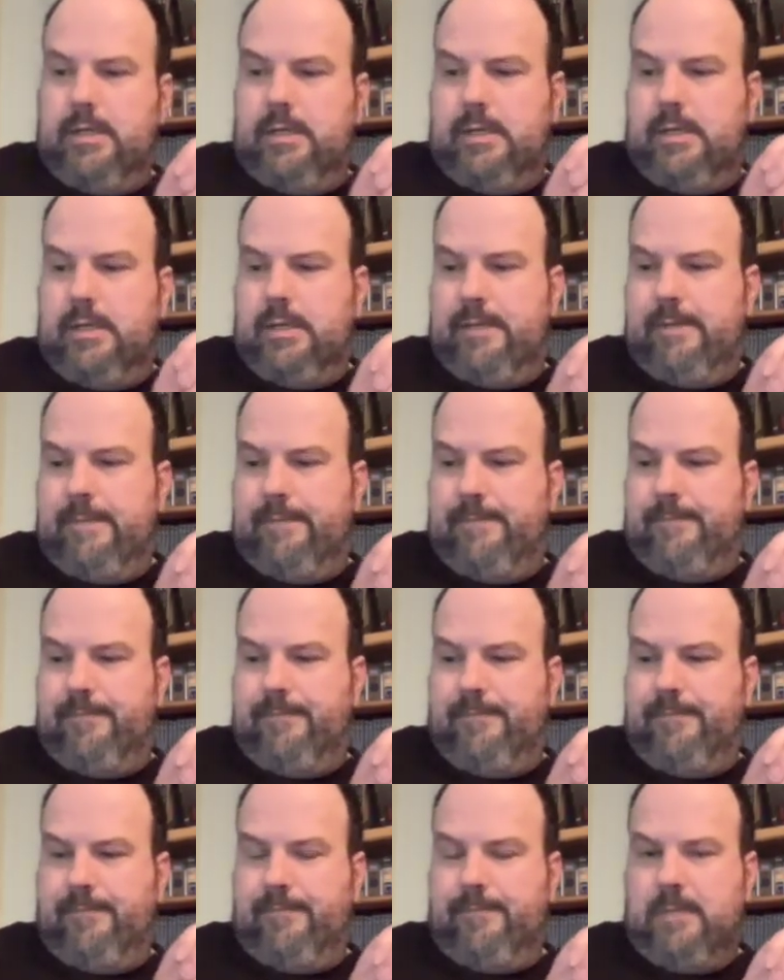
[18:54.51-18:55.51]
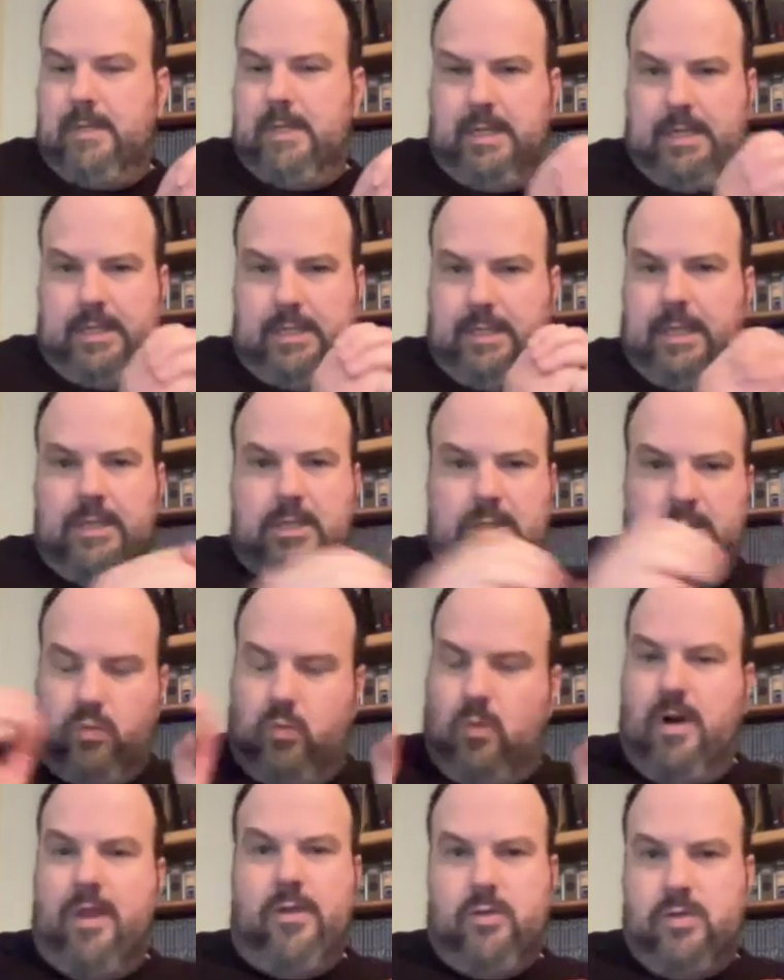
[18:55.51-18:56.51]
and it's just
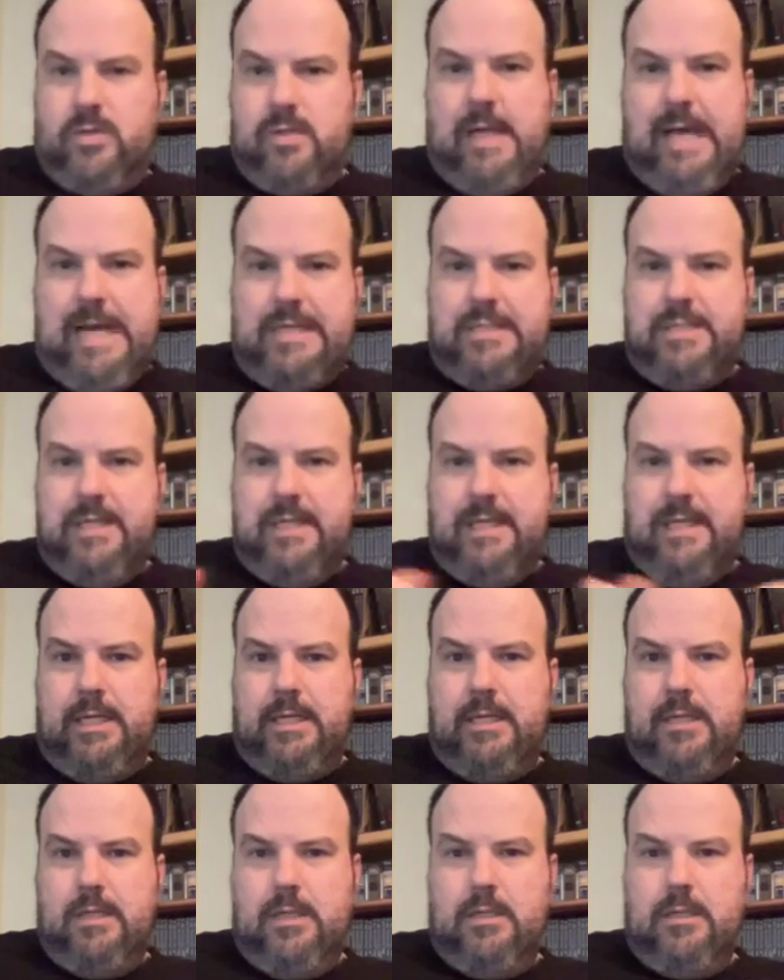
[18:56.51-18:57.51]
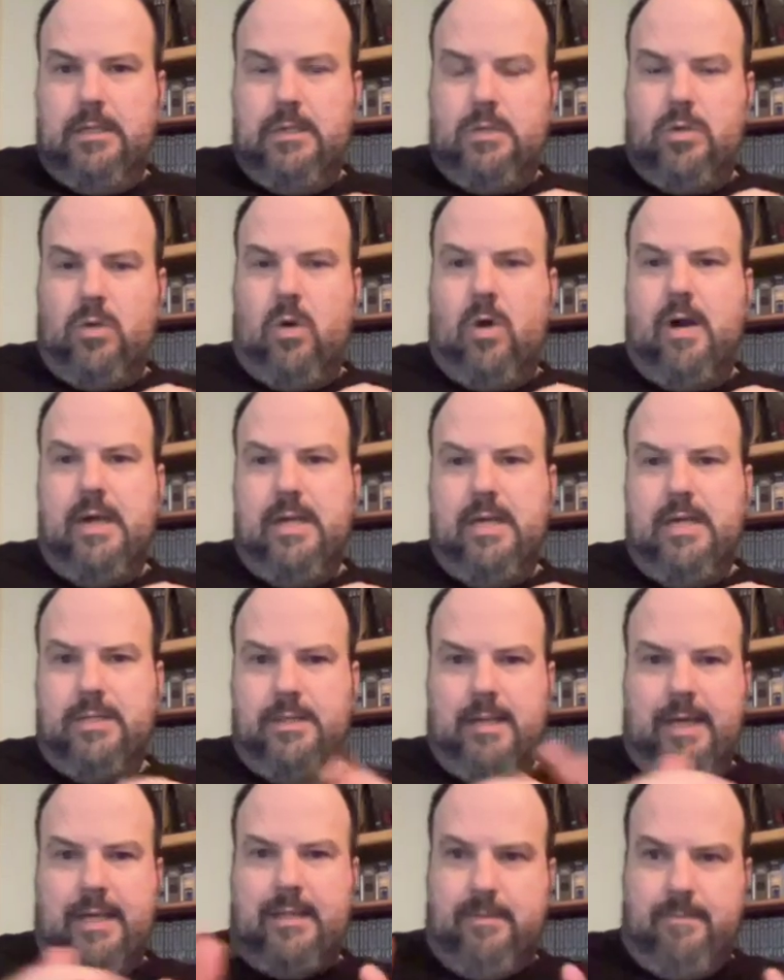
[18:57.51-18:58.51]
one of those classic stories,
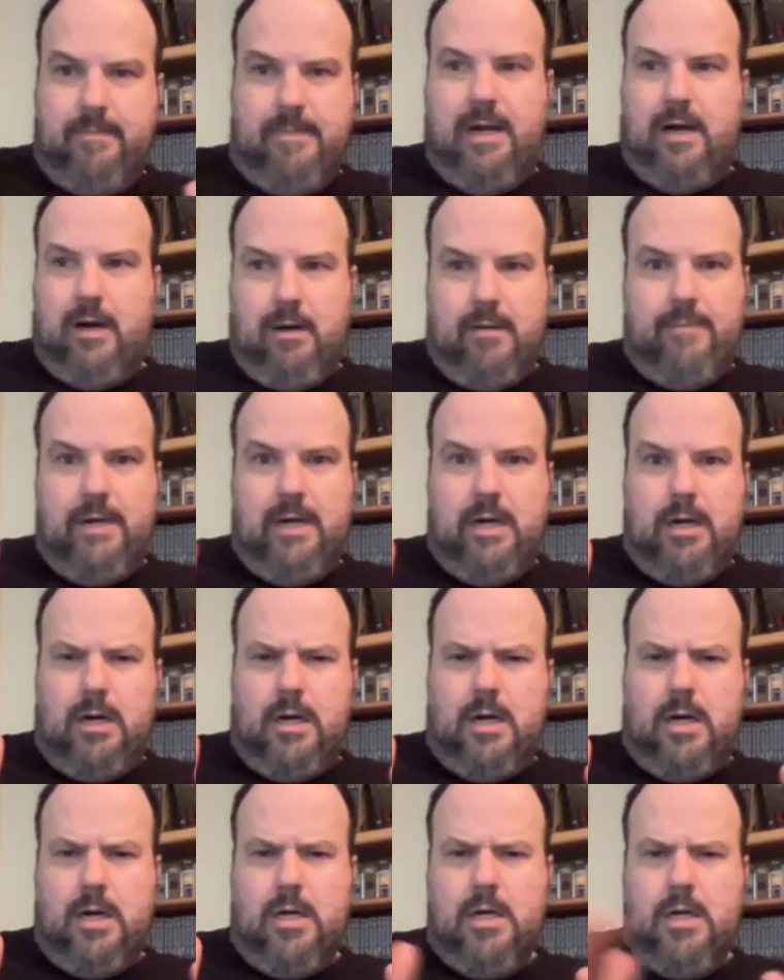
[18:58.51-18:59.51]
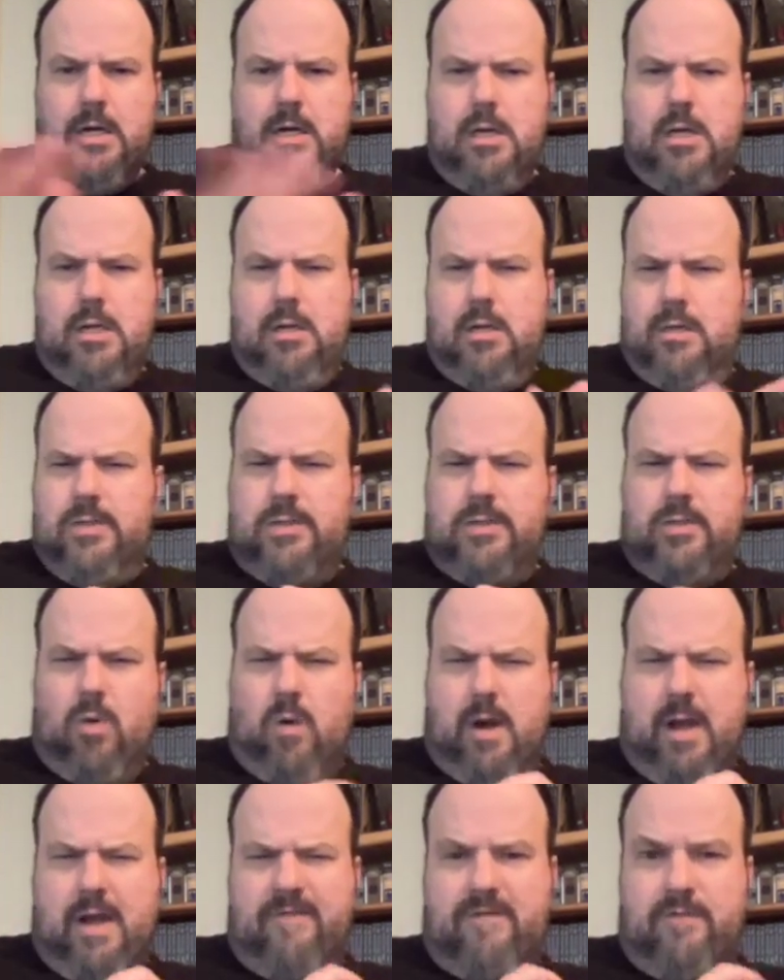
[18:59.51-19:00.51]
like the Mirror
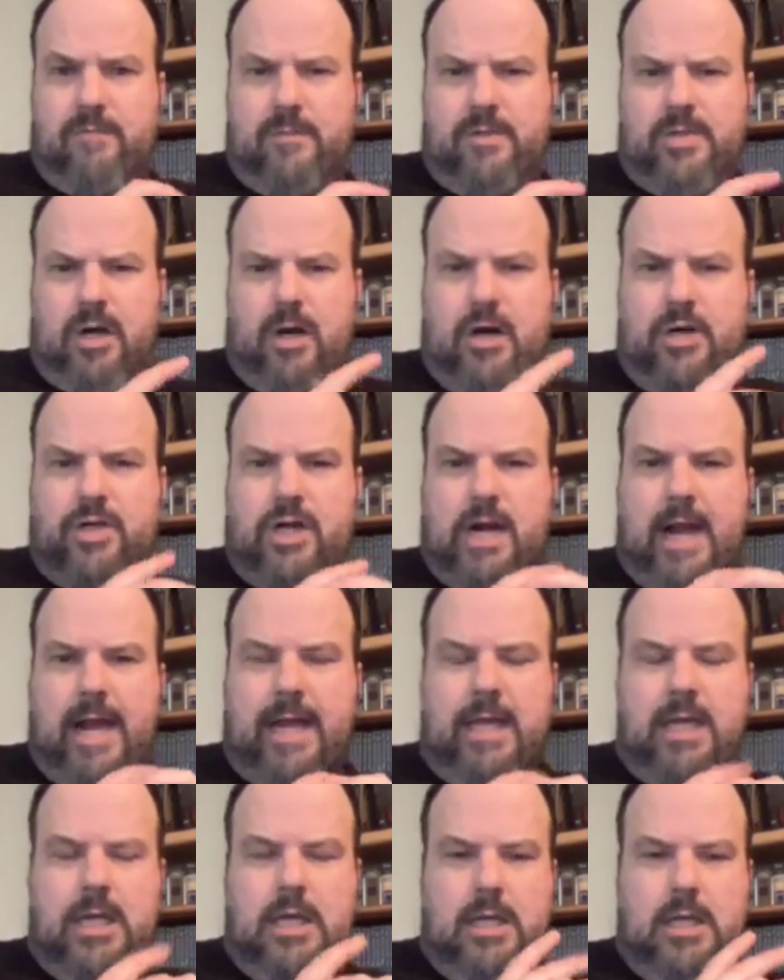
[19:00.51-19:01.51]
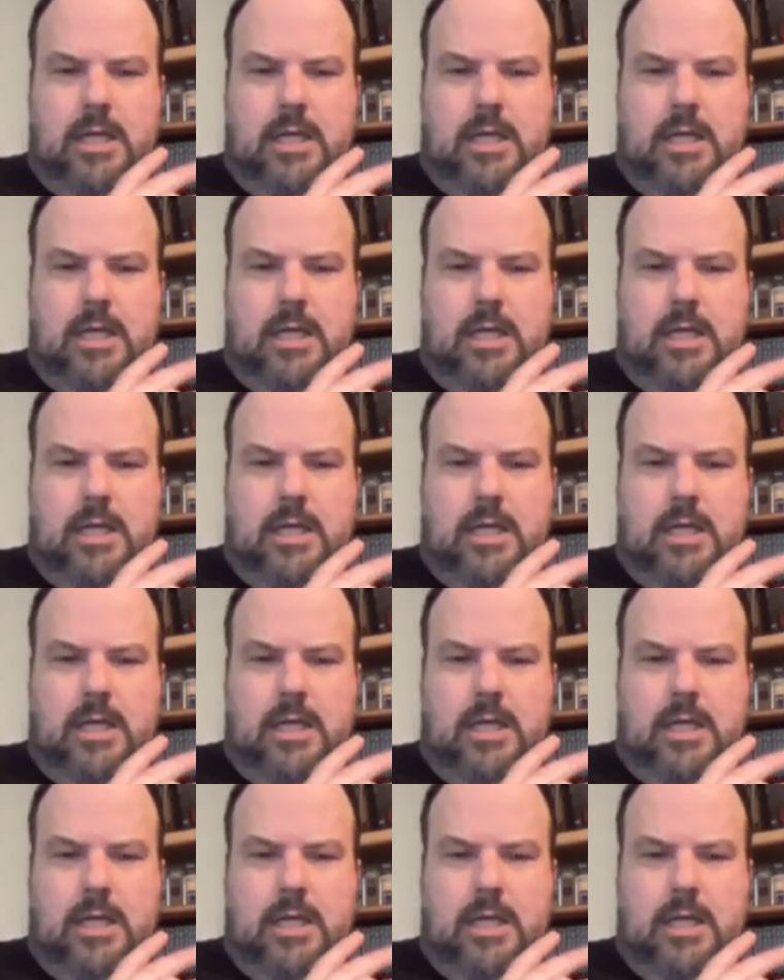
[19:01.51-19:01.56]
story from Star Trek,